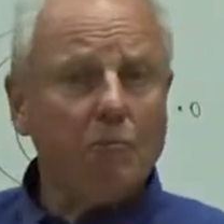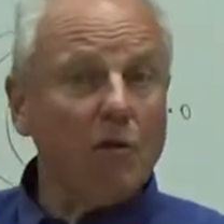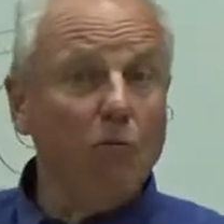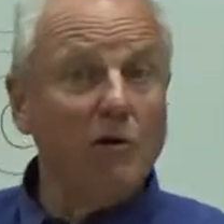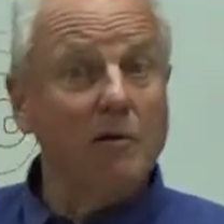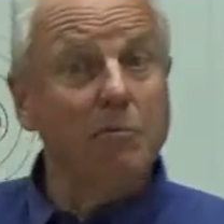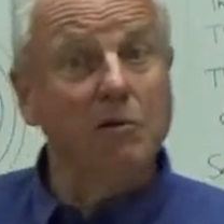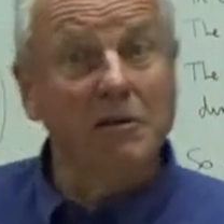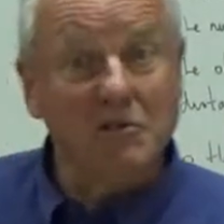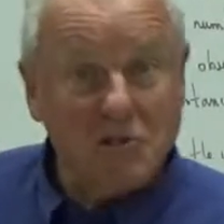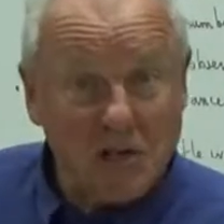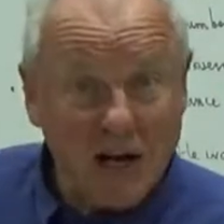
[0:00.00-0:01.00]
When a
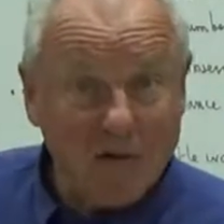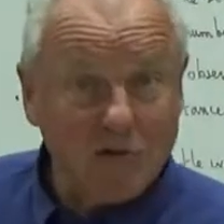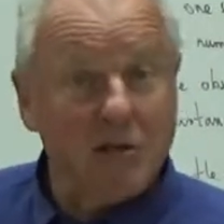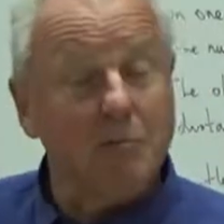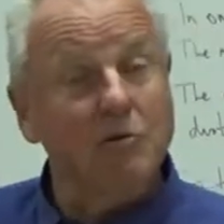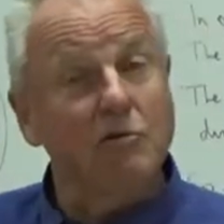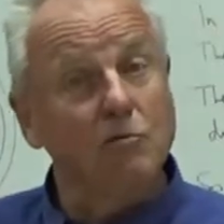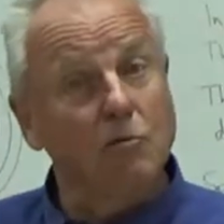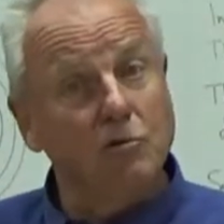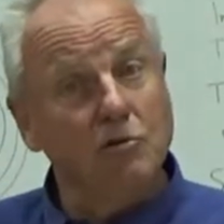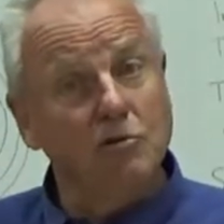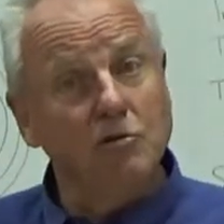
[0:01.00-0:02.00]
police car is coming
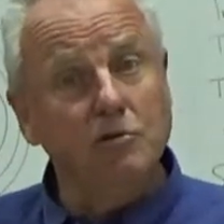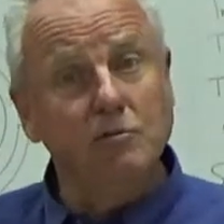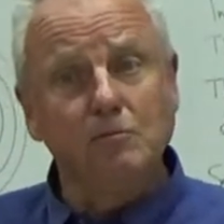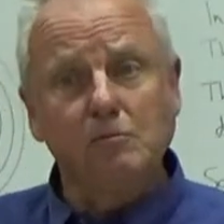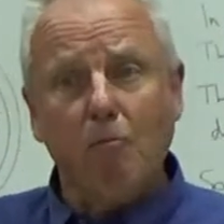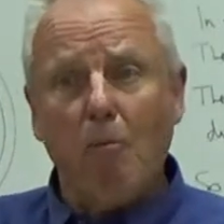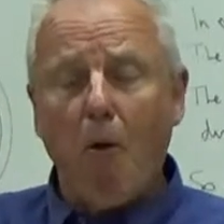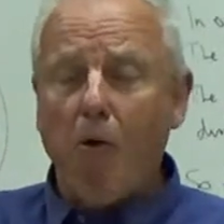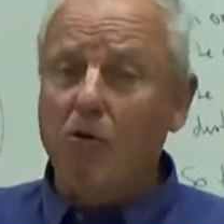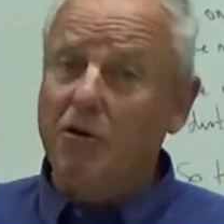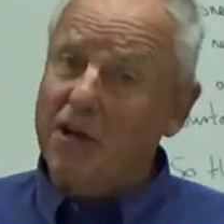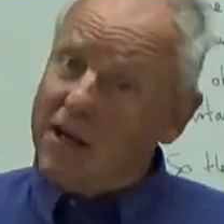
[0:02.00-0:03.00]
towards you,
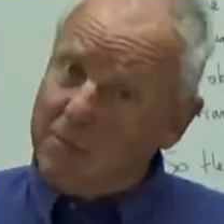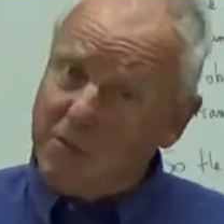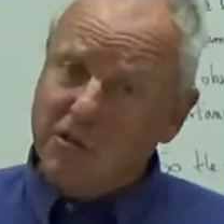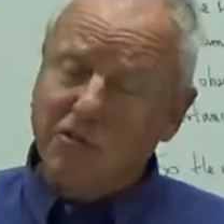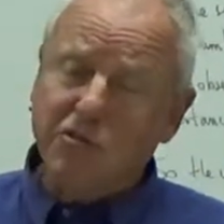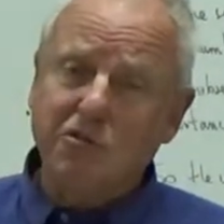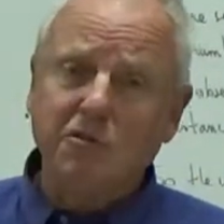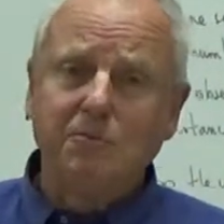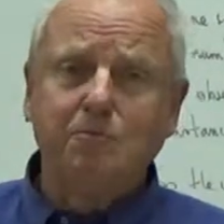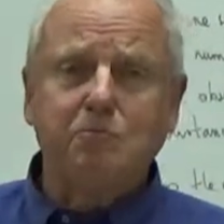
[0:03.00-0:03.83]
or an ambulance,